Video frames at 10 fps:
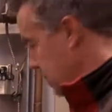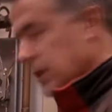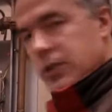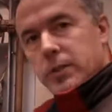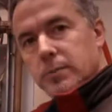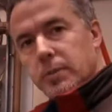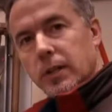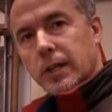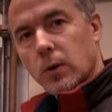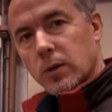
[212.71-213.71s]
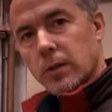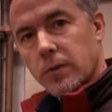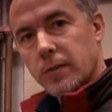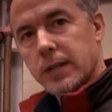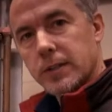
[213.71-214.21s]
of combustion spilling out of
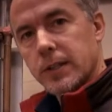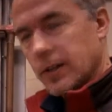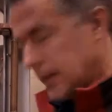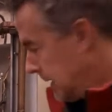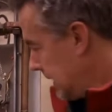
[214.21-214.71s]
the vent here.